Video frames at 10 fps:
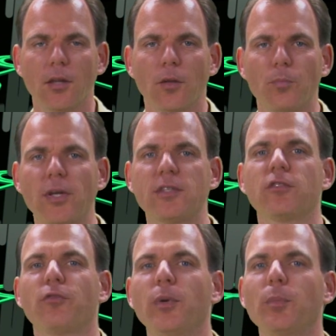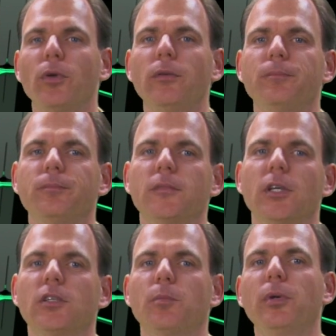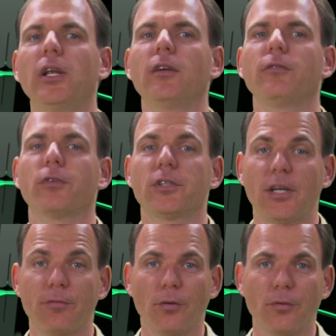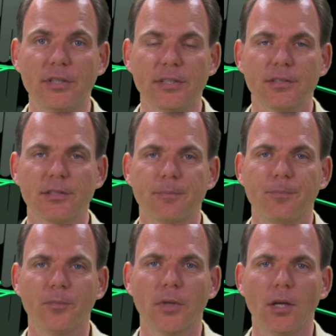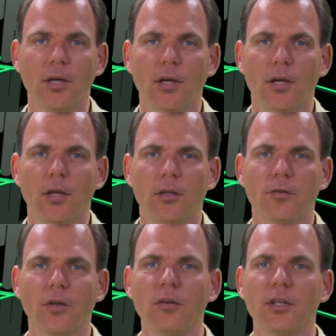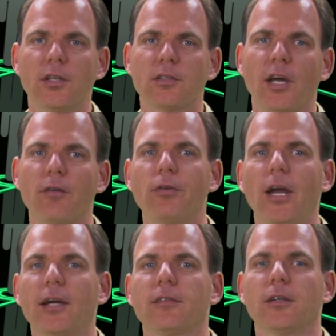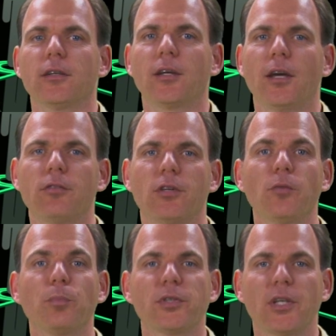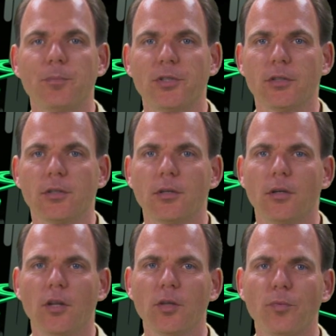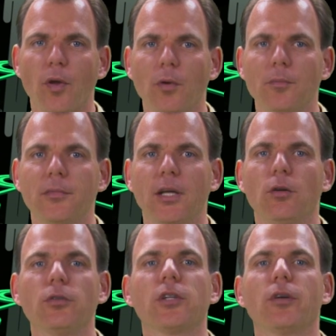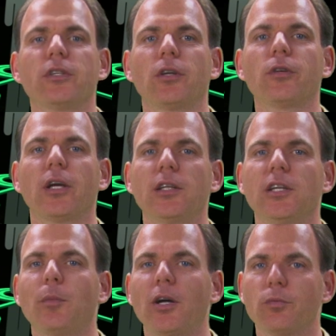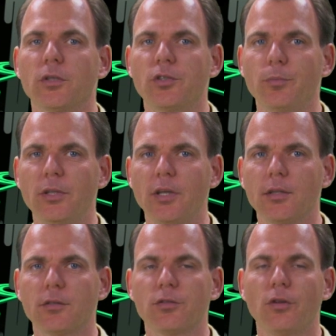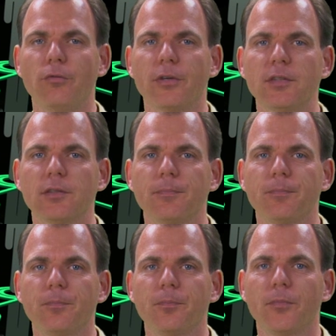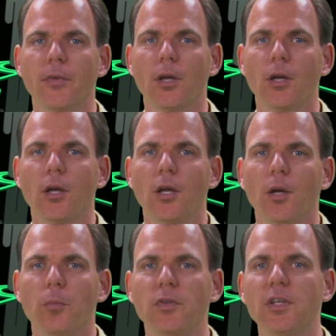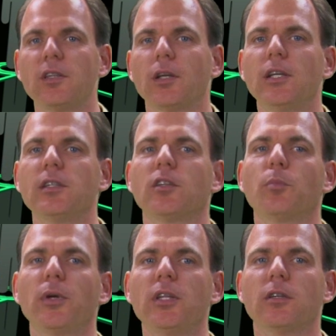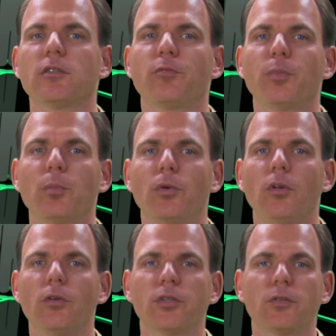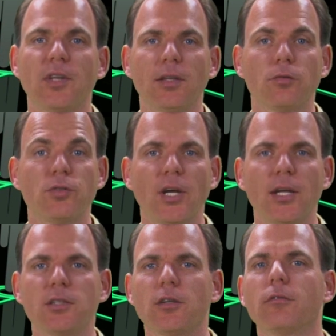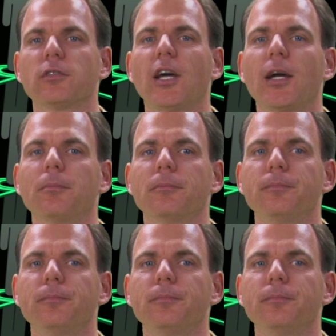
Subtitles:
The presence of people is appealing for several reasons. Not only does every actor have his own perception on the problem and also his own idea about what should be done to solve it, but these ideas and opinions of people also tend to change over time.